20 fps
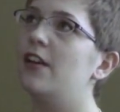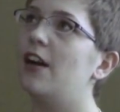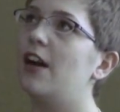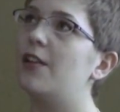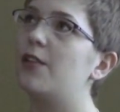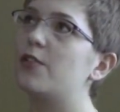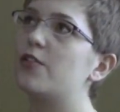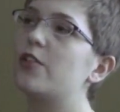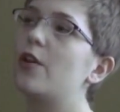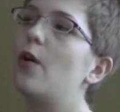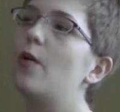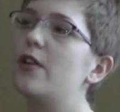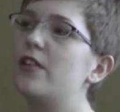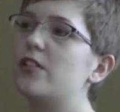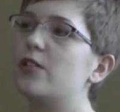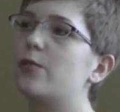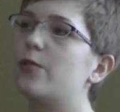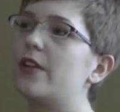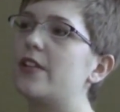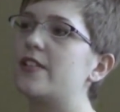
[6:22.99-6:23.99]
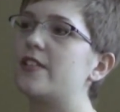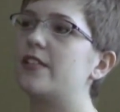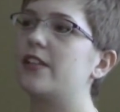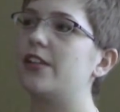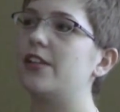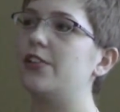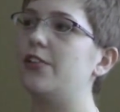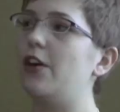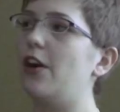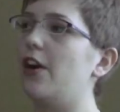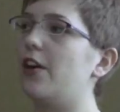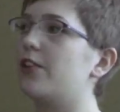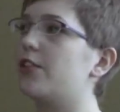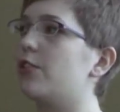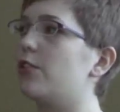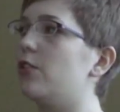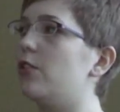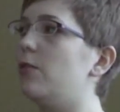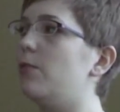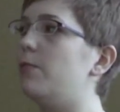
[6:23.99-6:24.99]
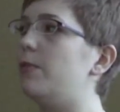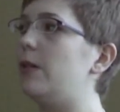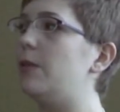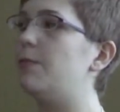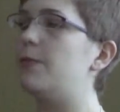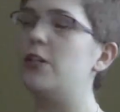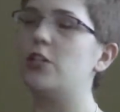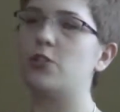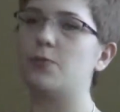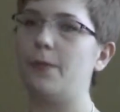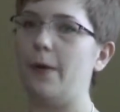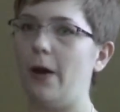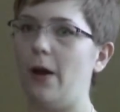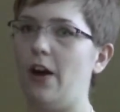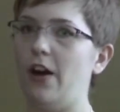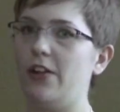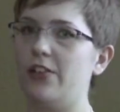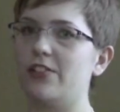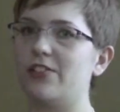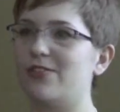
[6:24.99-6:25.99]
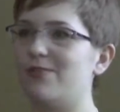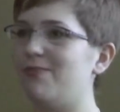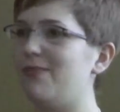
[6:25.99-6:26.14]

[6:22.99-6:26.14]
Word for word: and there's always a risk that a doctor will be pish-posh.